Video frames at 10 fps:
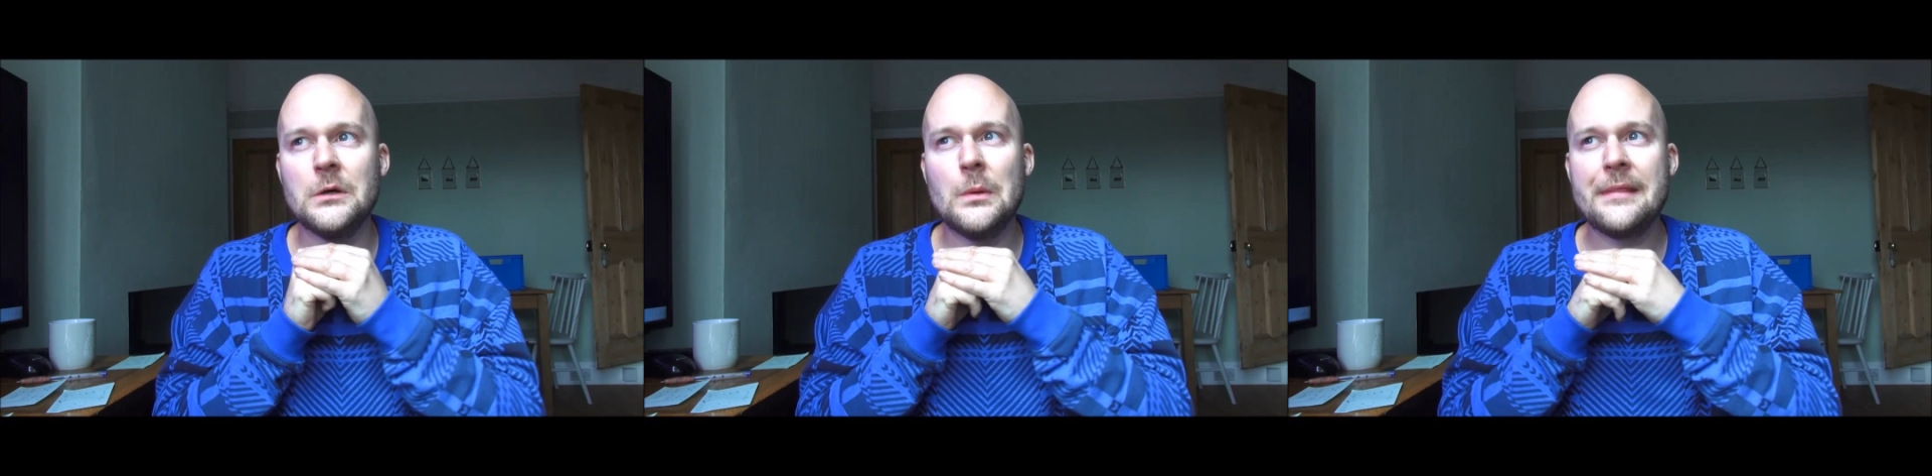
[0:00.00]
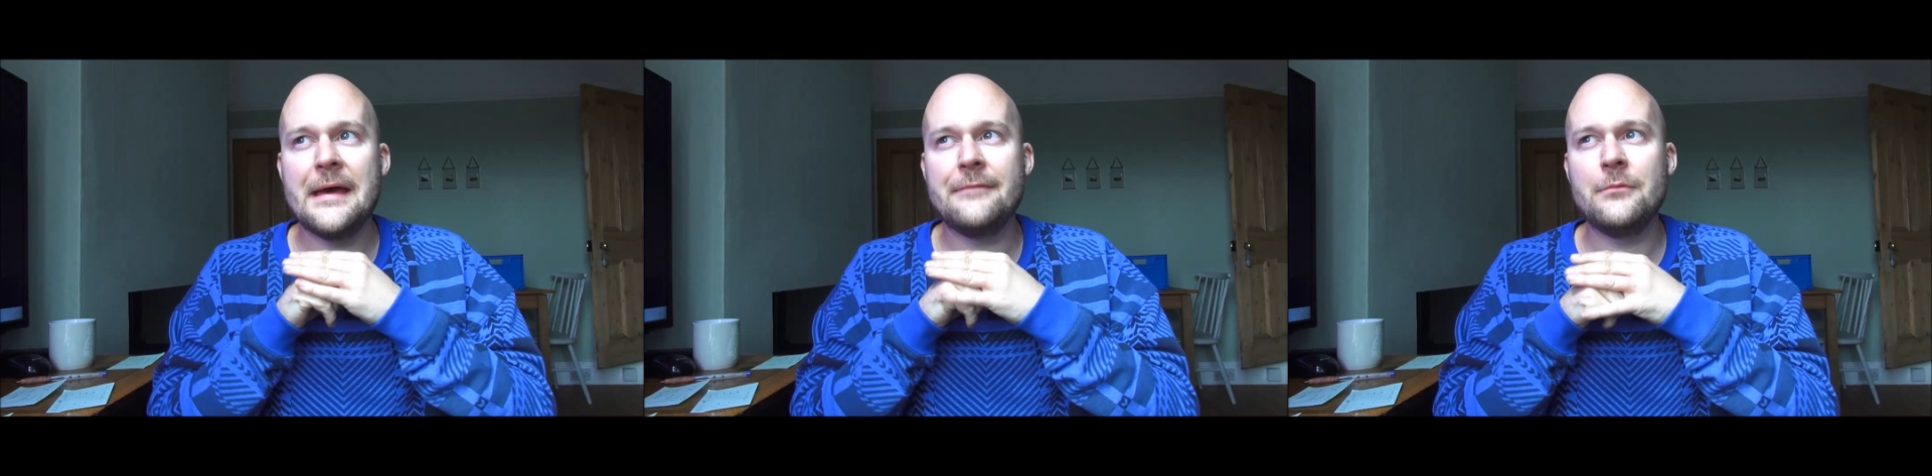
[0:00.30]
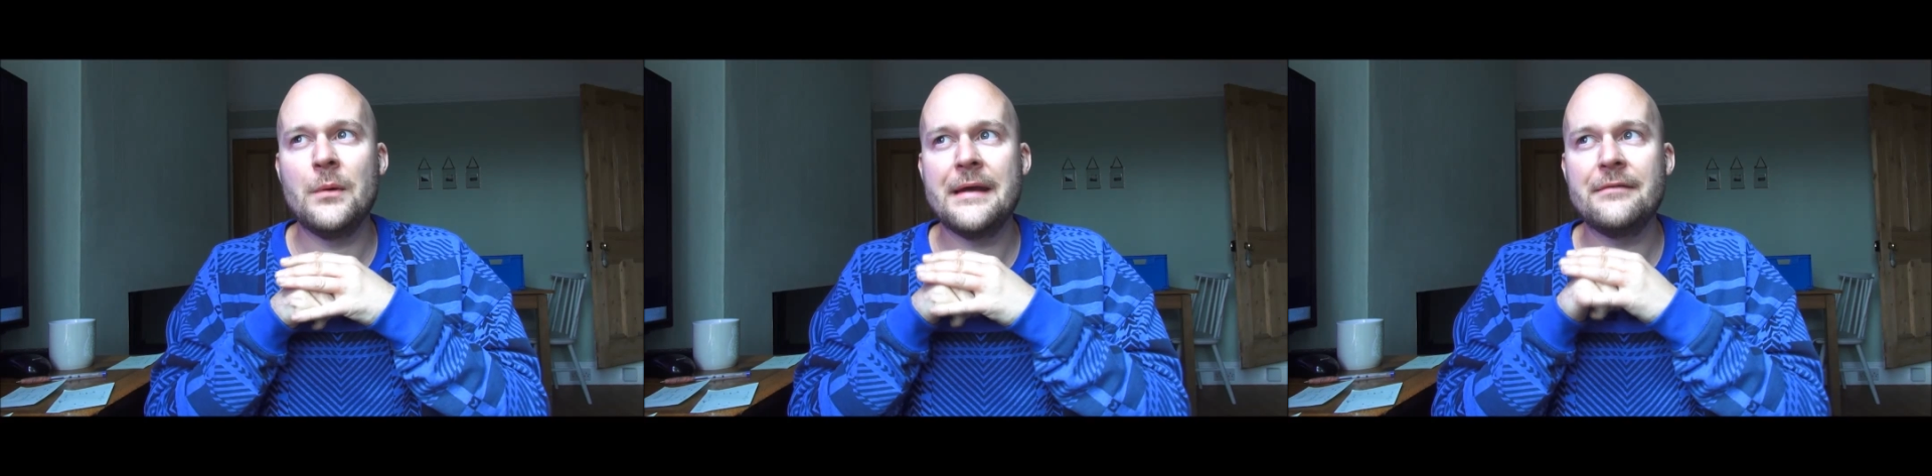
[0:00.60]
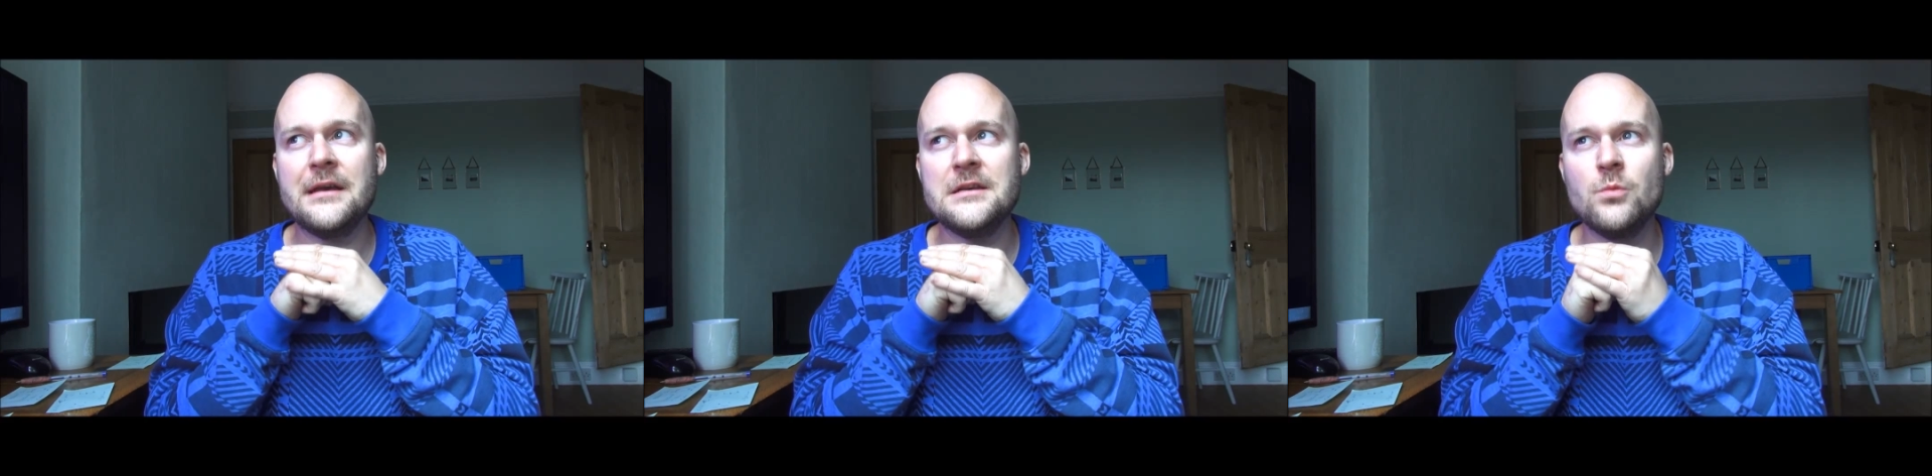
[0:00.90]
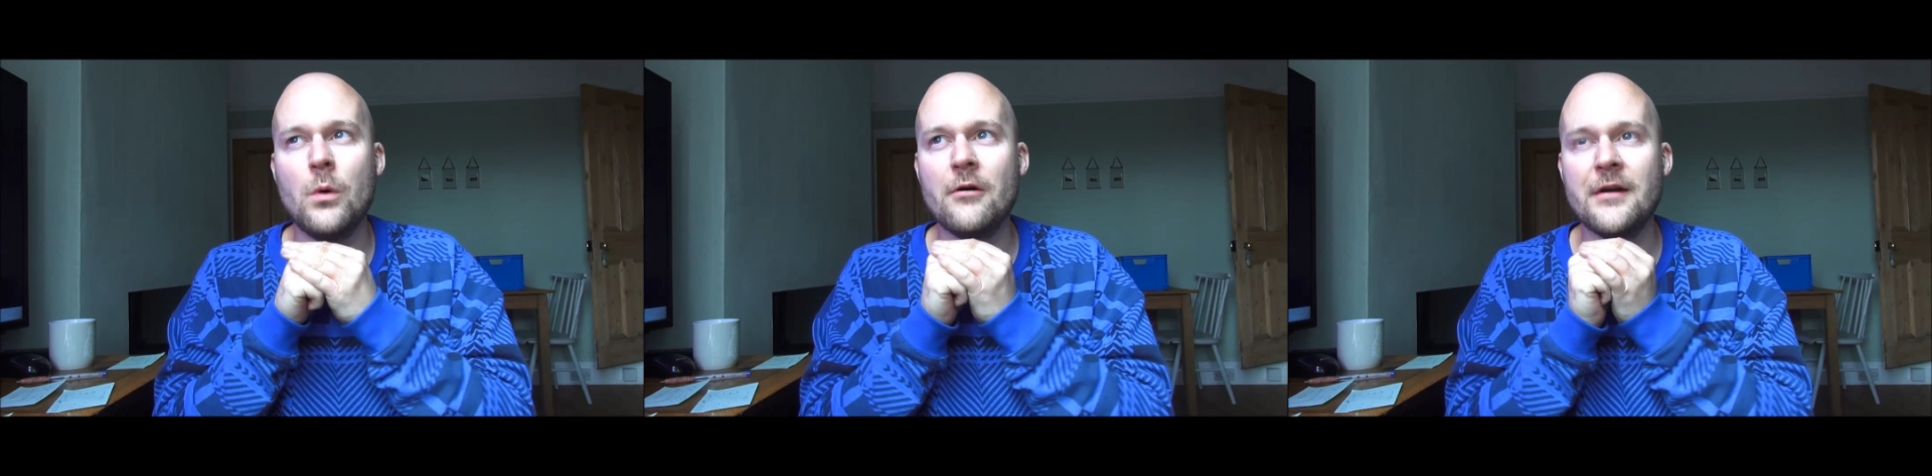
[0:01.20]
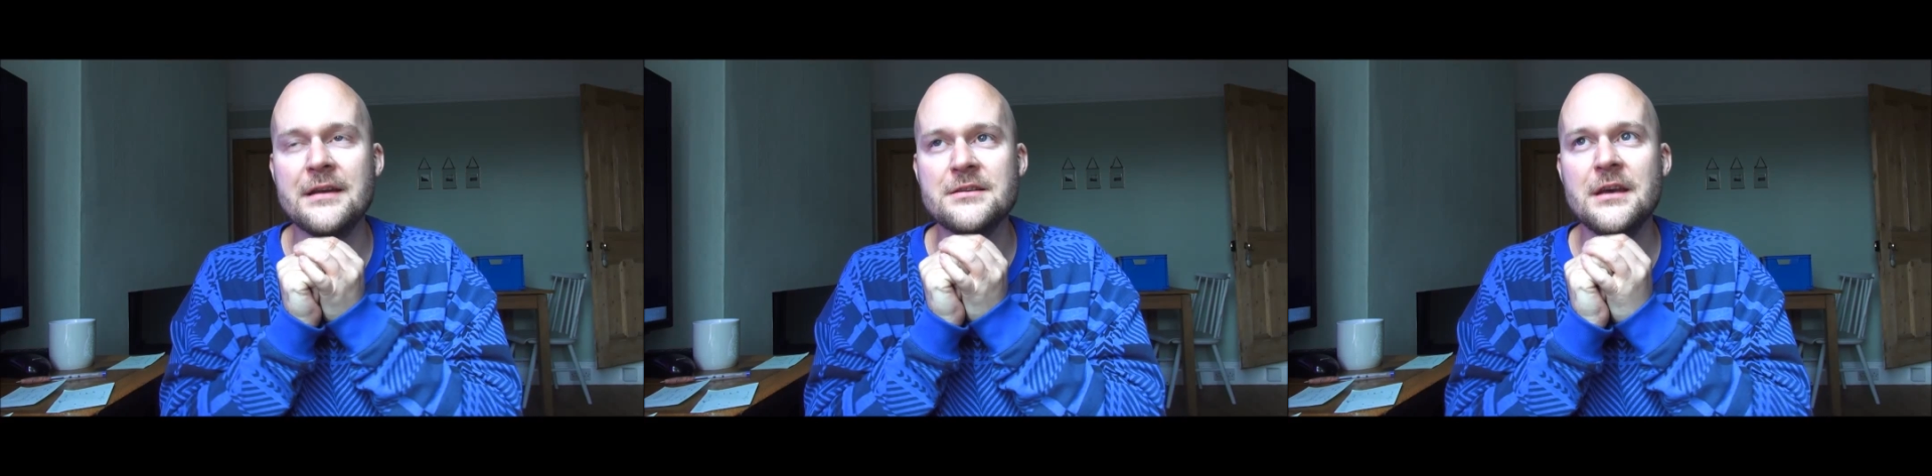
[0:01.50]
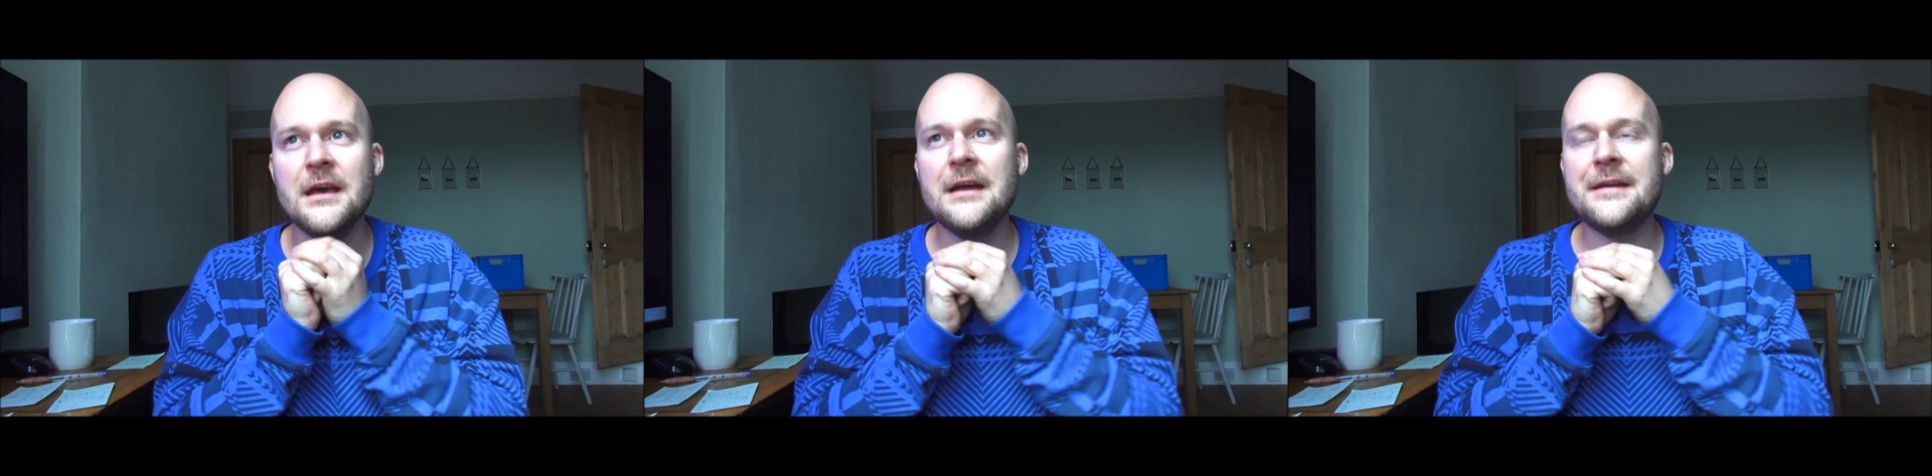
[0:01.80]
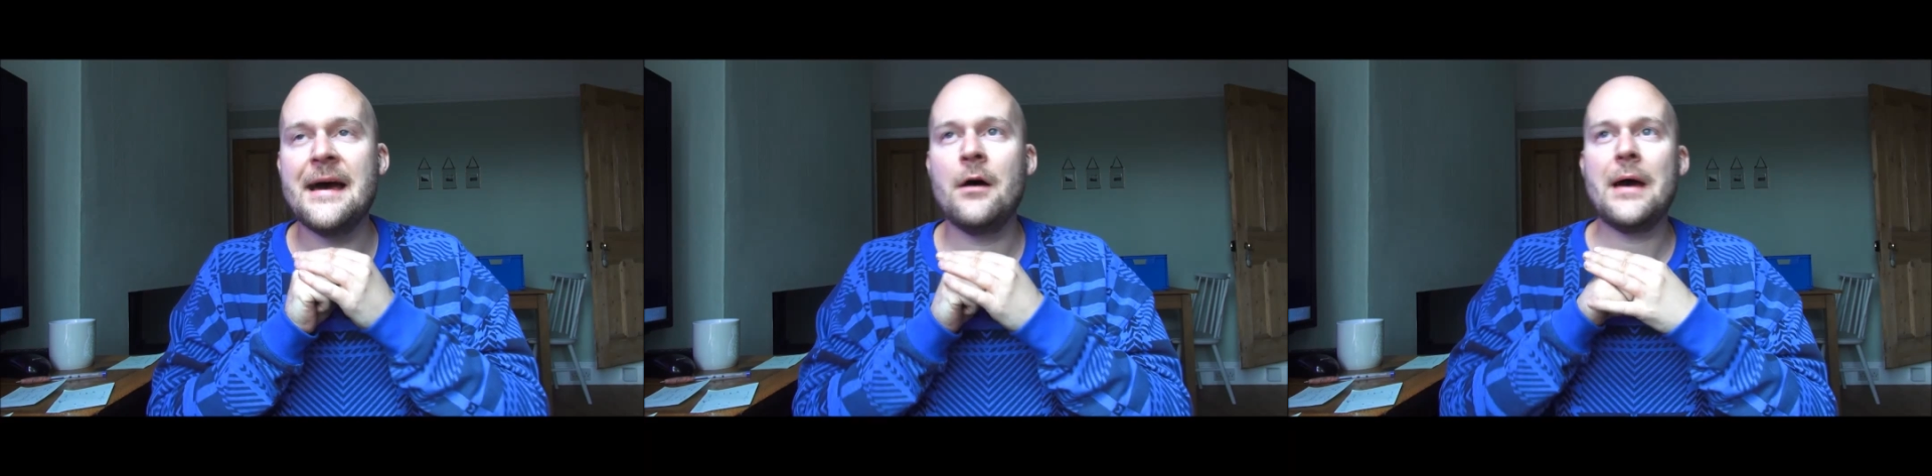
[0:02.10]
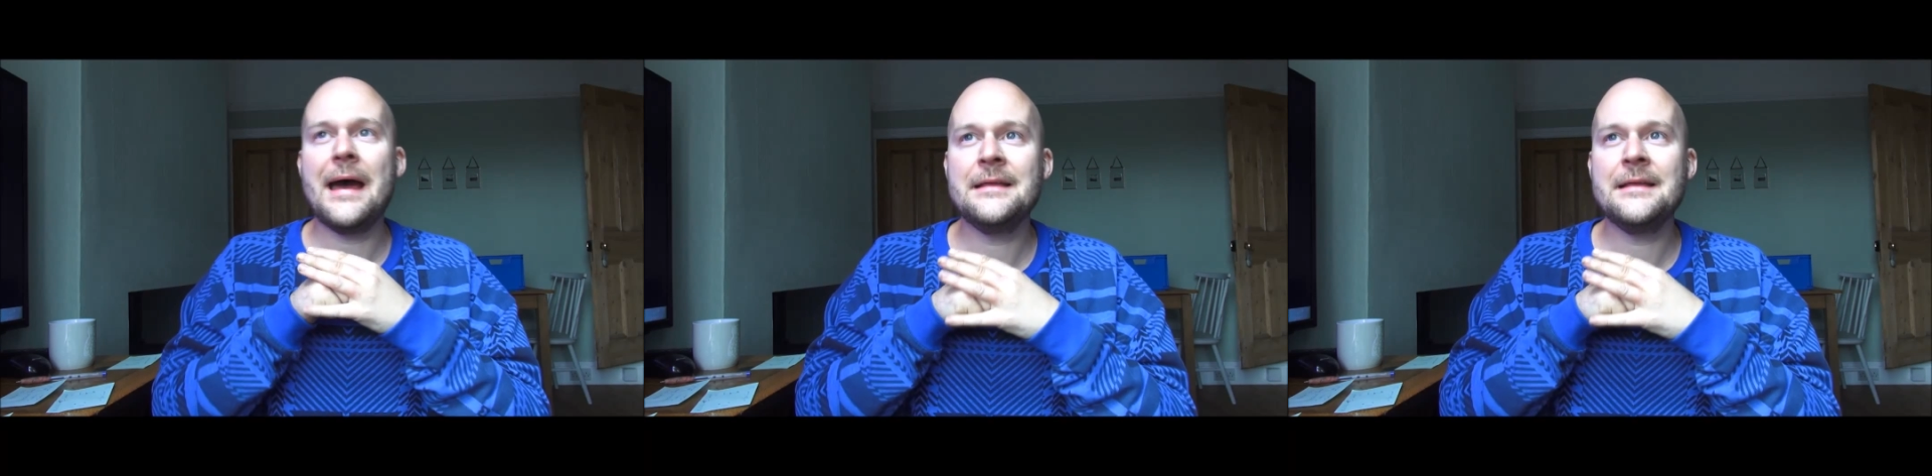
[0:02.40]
or whenever he's worried. Now,